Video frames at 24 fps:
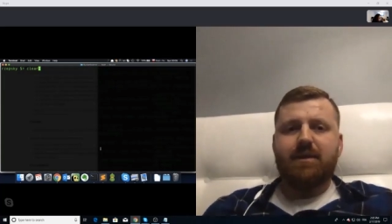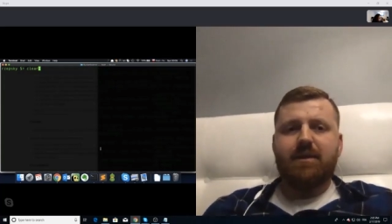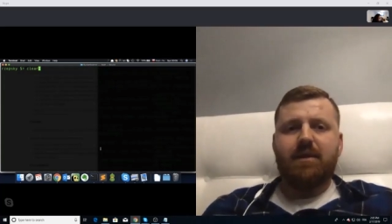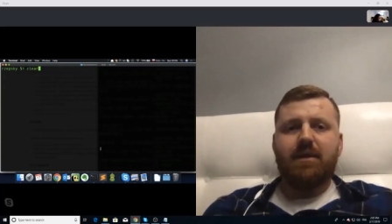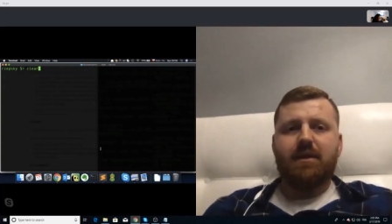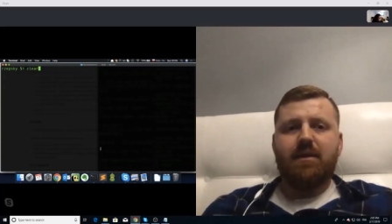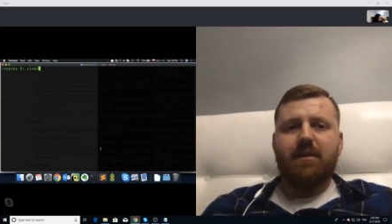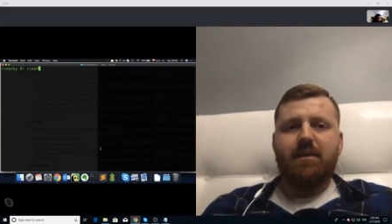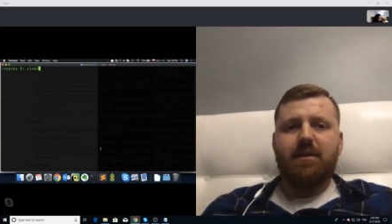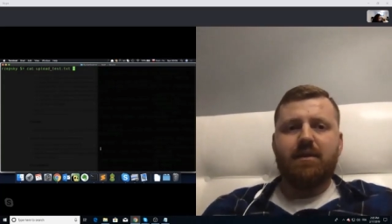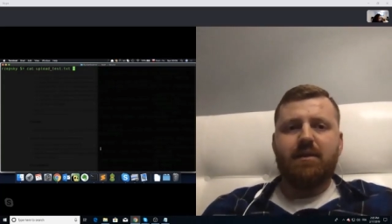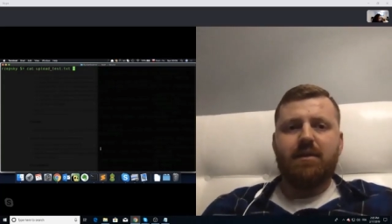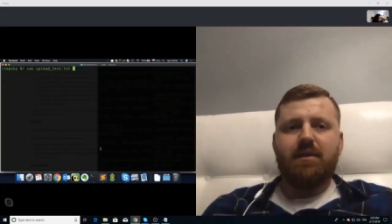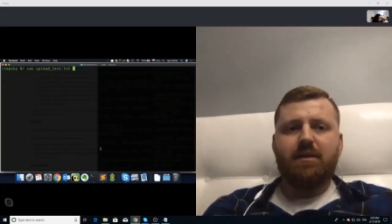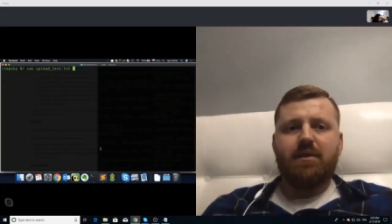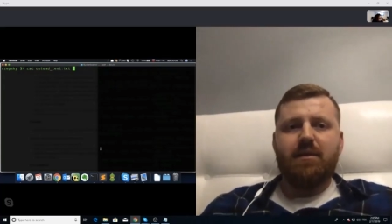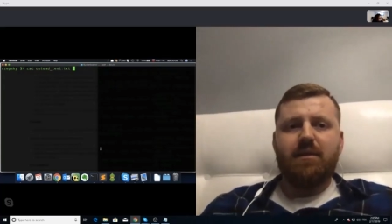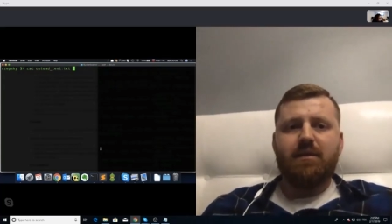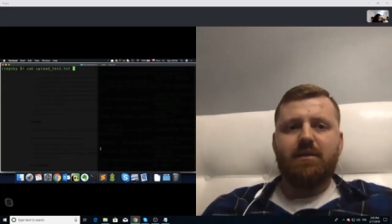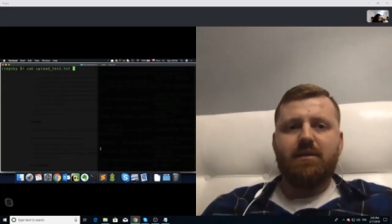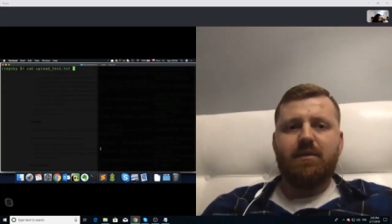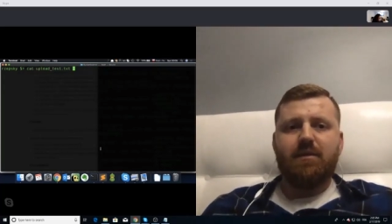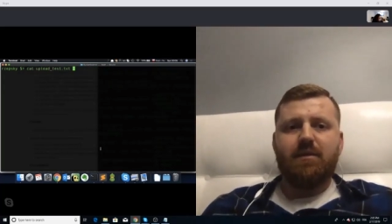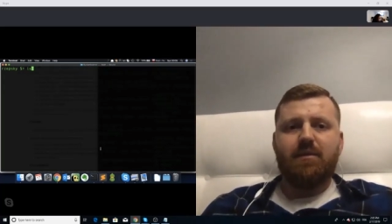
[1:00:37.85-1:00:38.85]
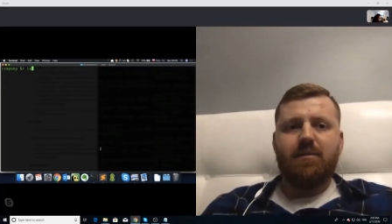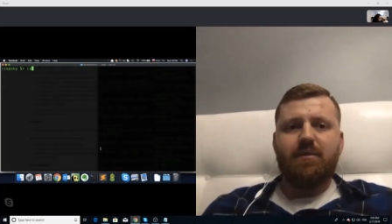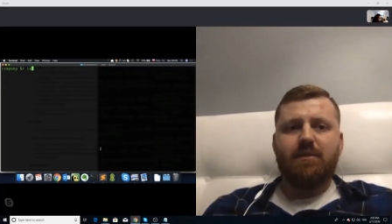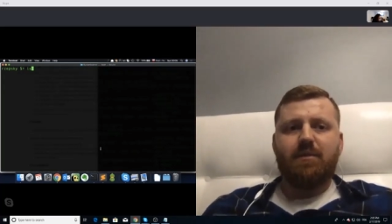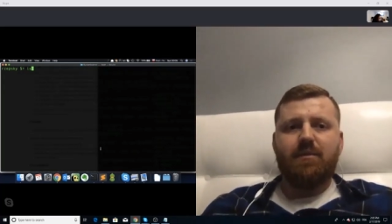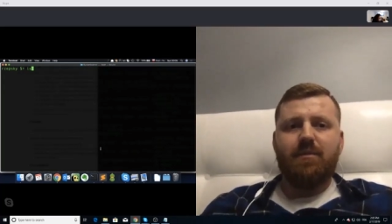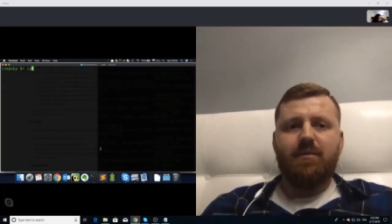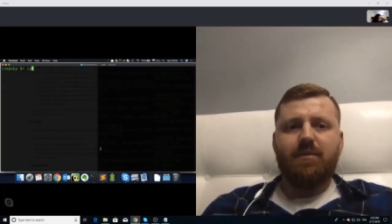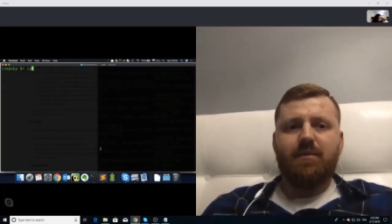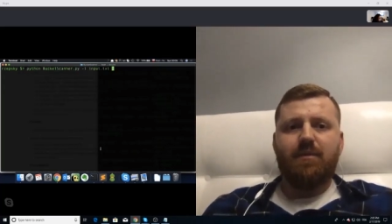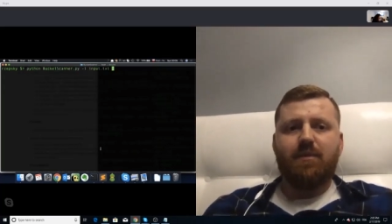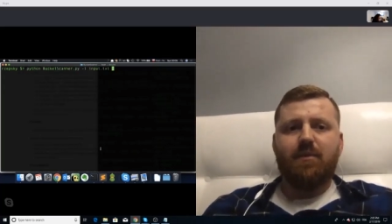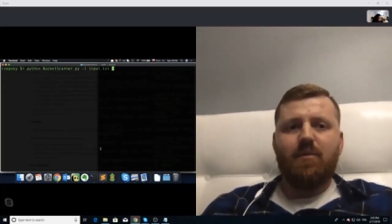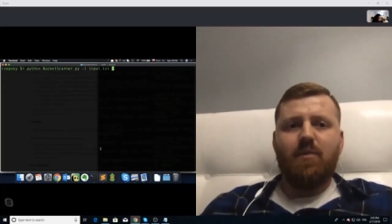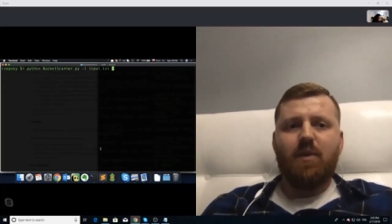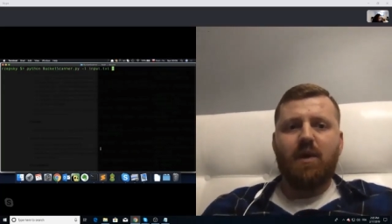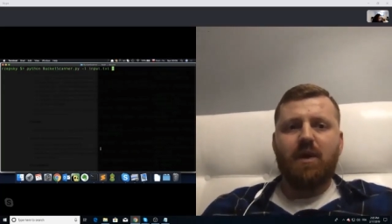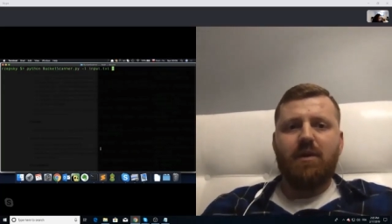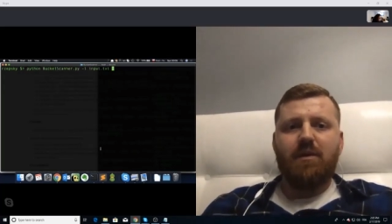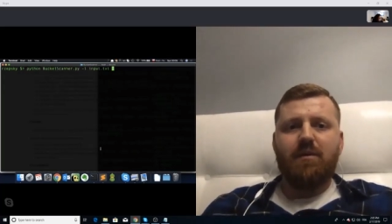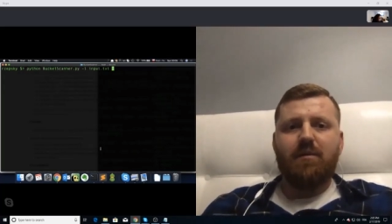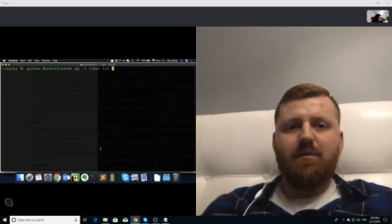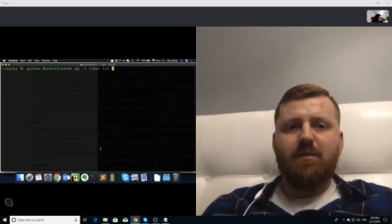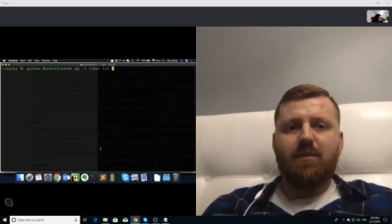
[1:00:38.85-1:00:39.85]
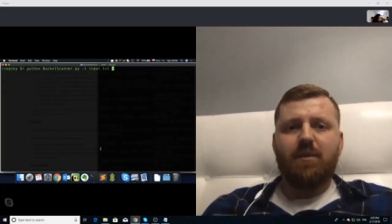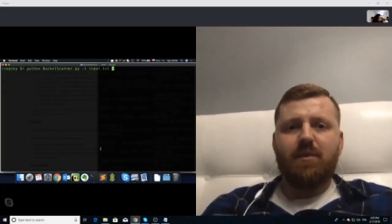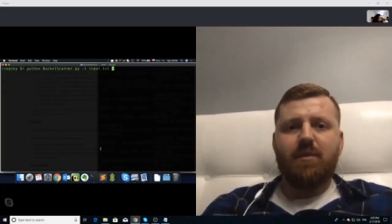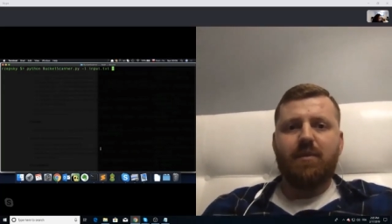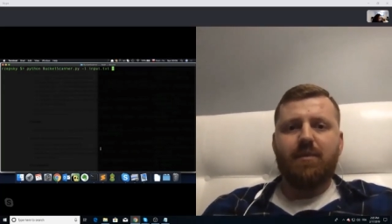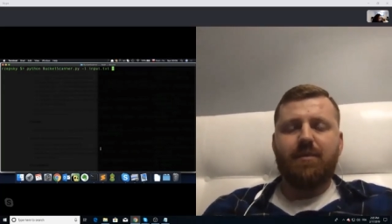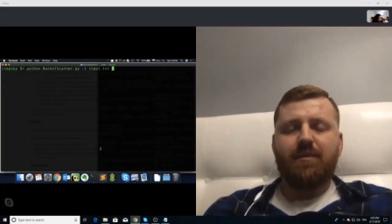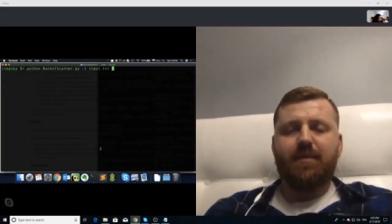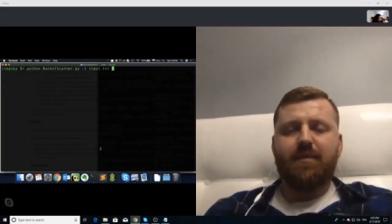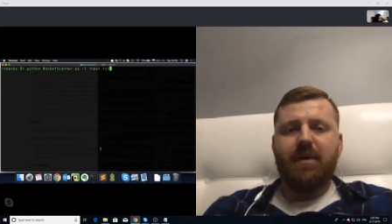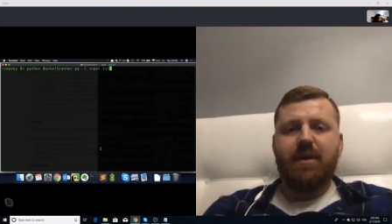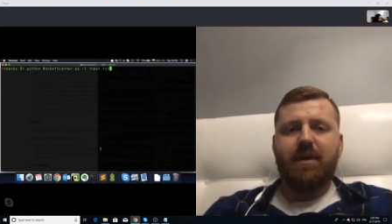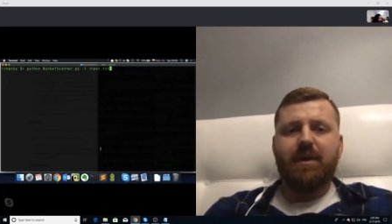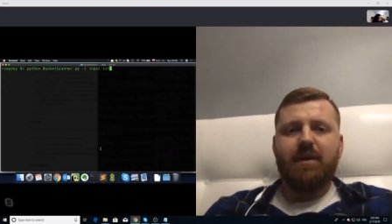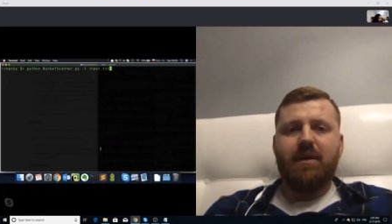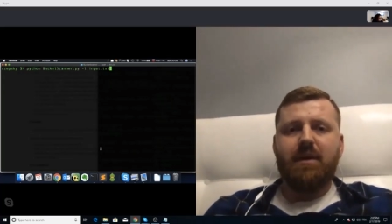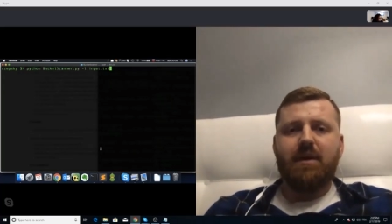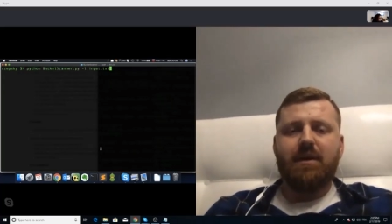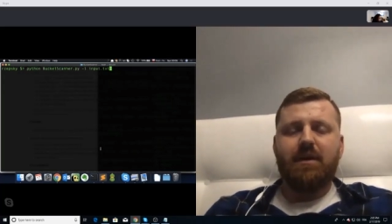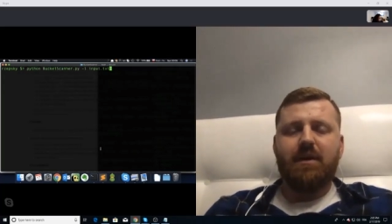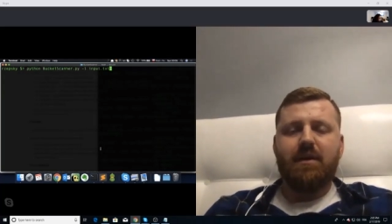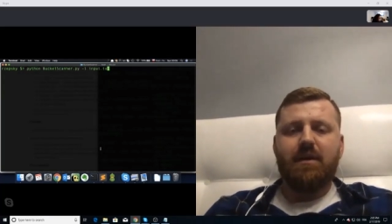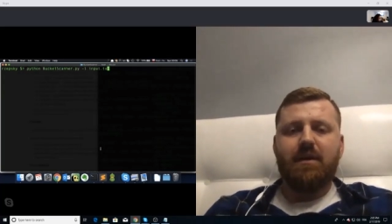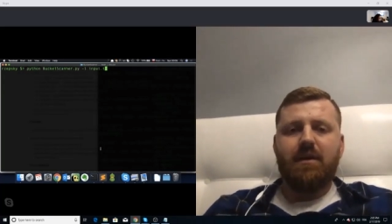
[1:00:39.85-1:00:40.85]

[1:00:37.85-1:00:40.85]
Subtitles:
one more thing,